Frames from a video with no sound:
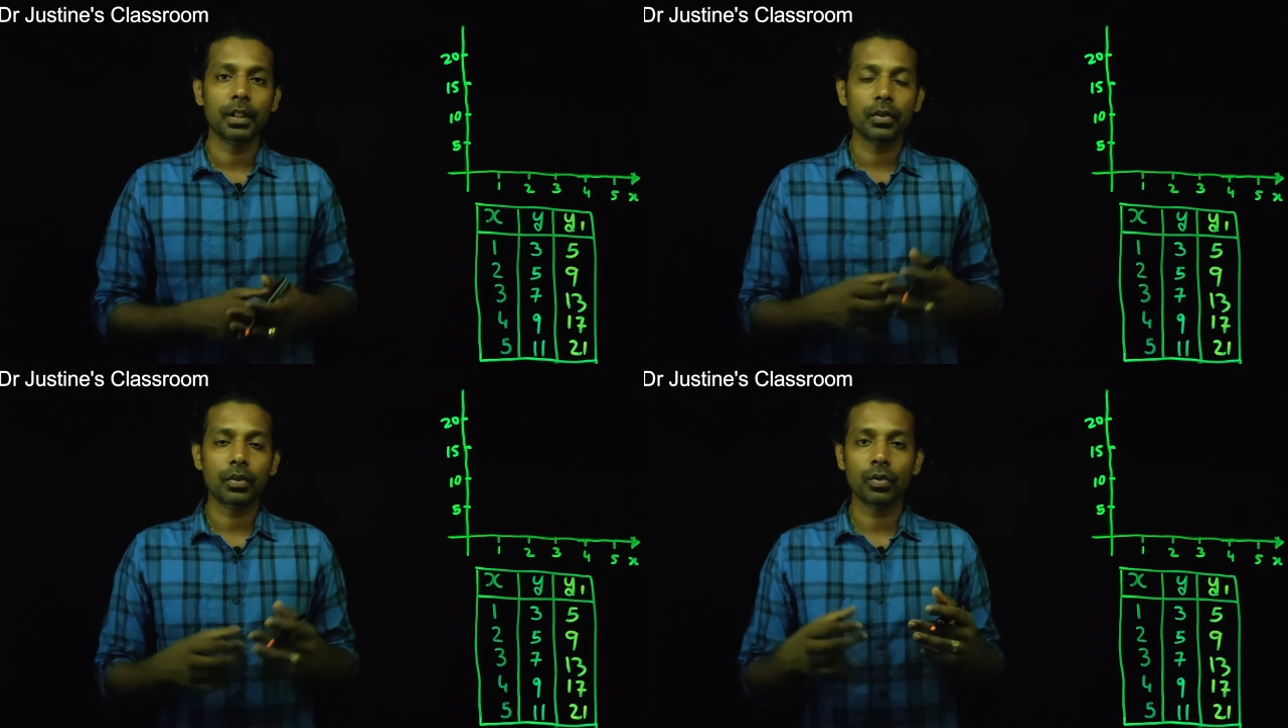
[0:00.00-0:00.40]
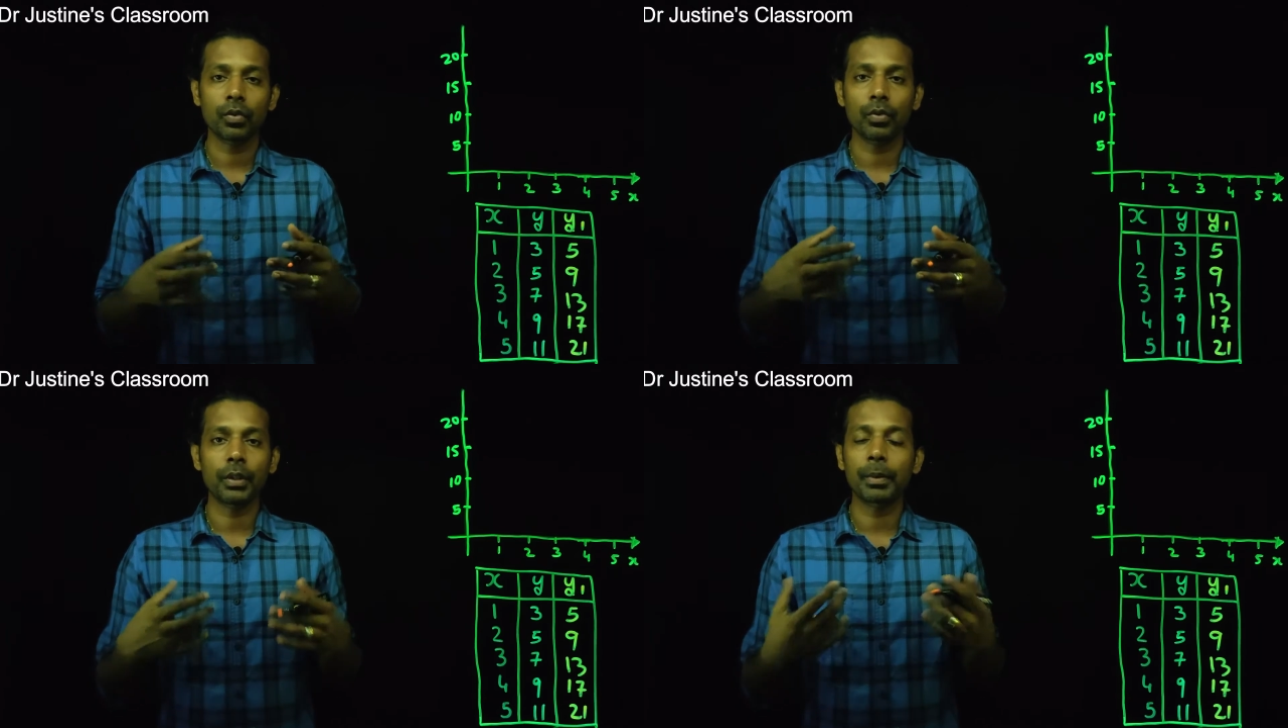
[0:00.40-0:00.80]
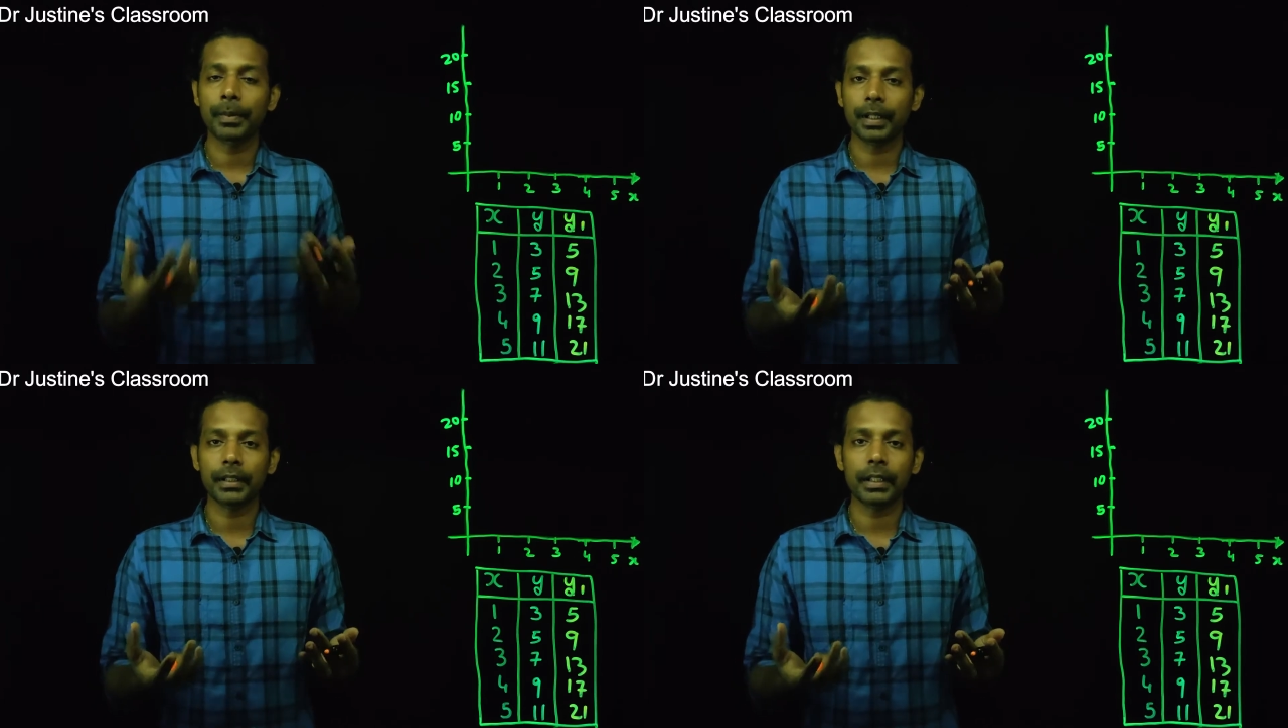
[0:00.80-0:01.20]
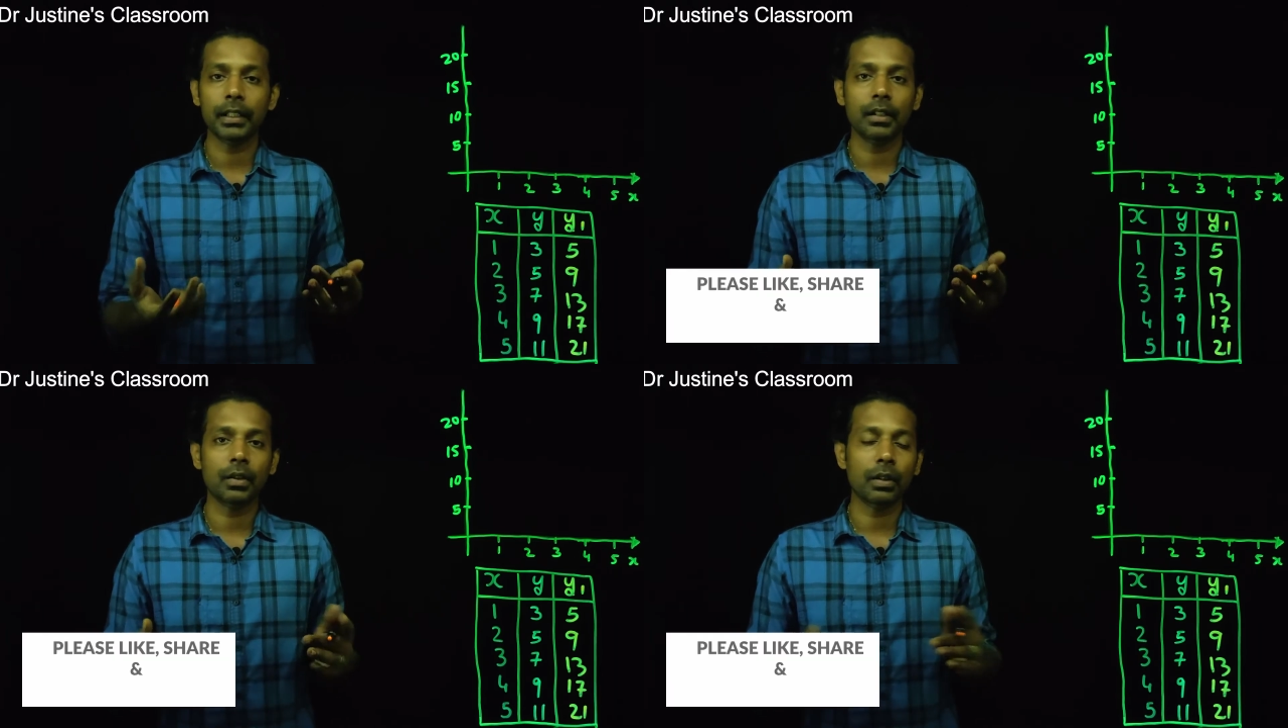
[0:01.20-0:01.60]
So remember
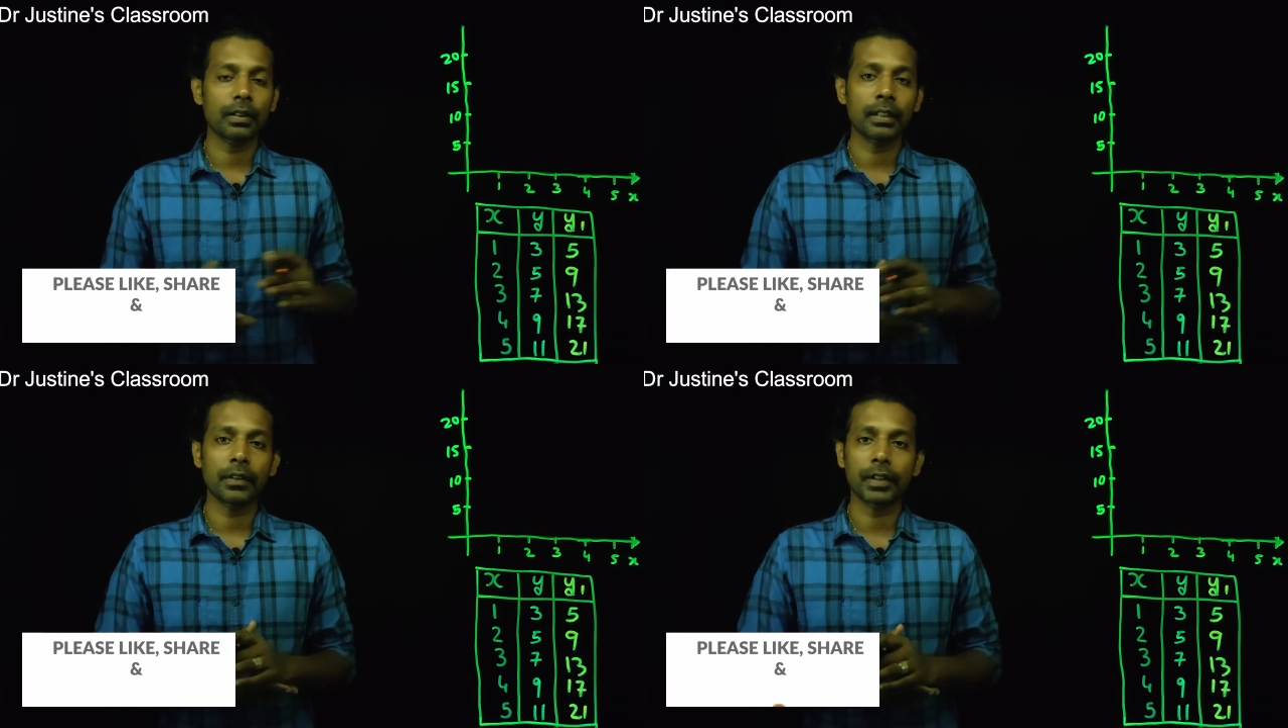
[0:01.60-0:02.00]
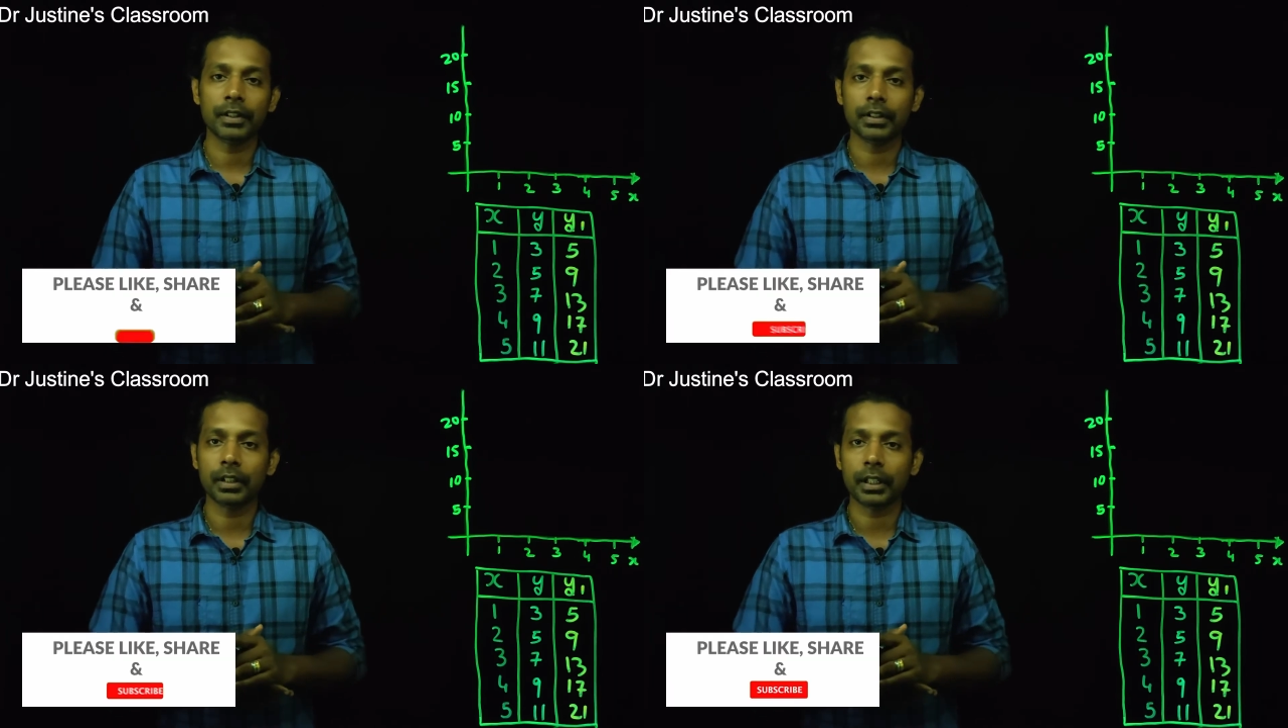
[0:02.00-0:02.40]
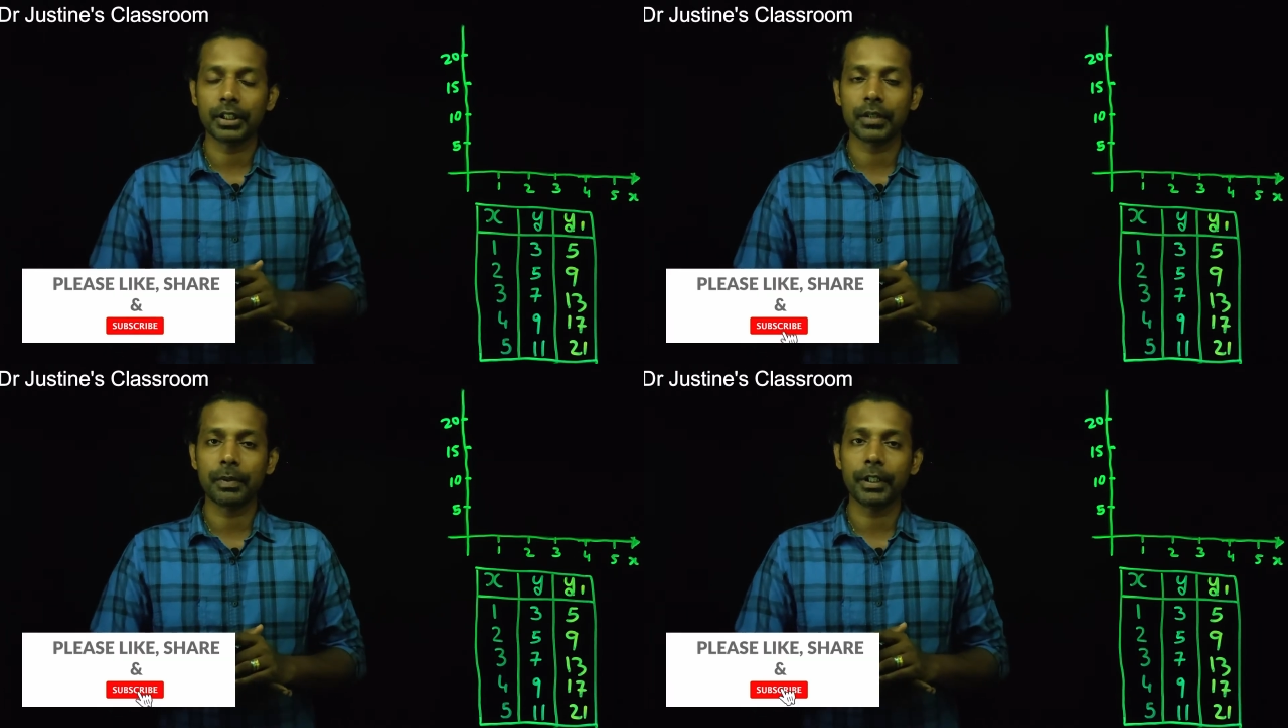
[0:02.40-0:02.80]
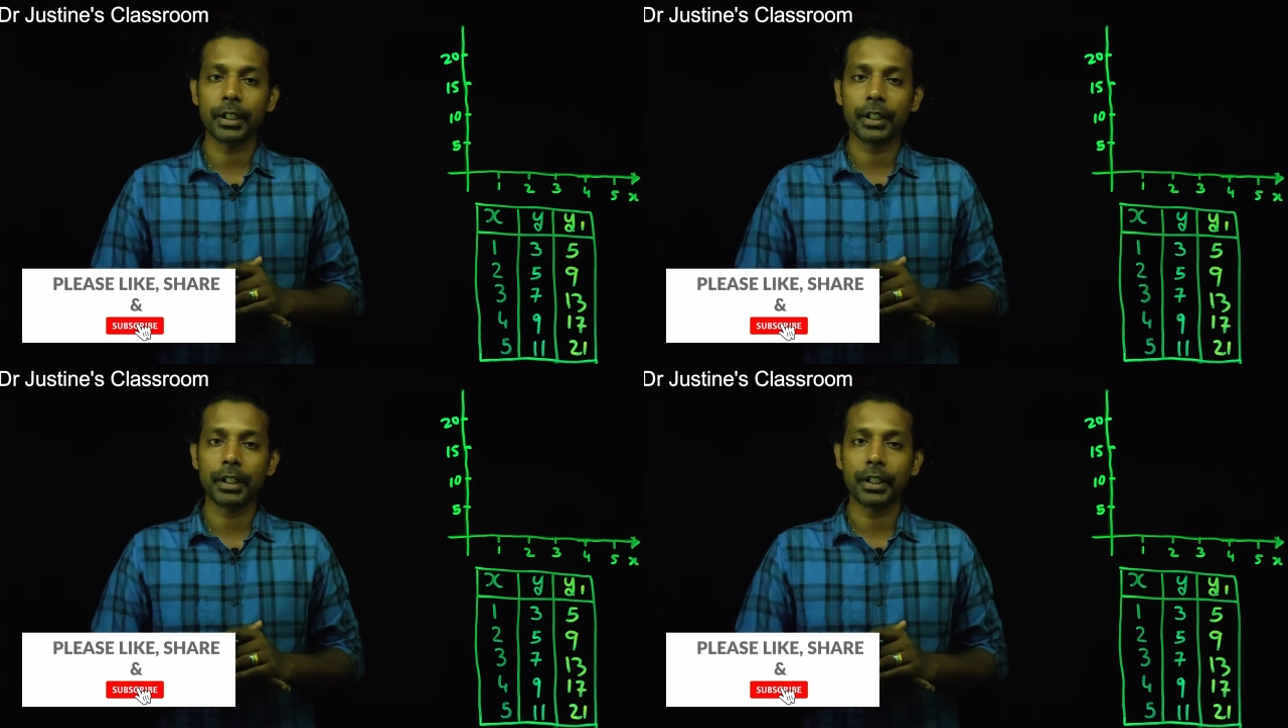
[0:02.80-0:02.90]
that cause and effect relationship